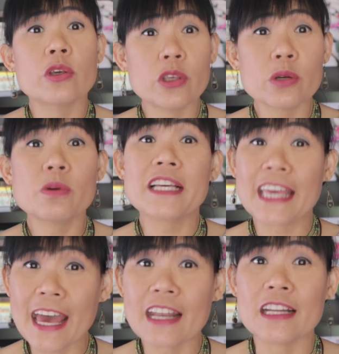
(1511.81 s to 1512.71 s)
you will
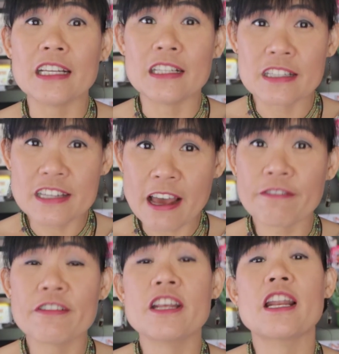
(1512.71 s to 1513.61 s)
get an
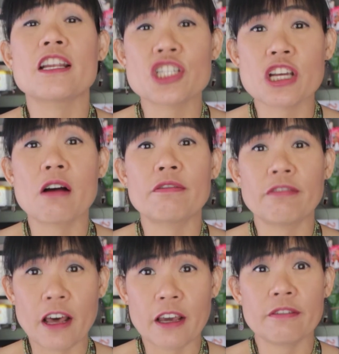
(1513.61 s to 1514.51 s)
indefinite shelf
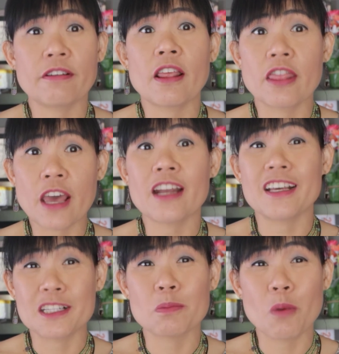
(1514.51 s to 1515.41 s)
life that
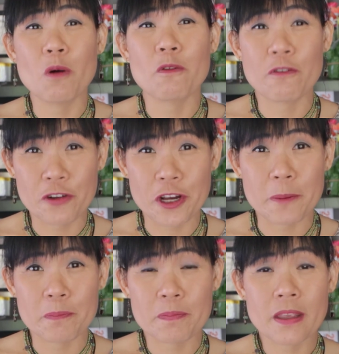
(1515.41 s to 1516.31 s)
is mold-free.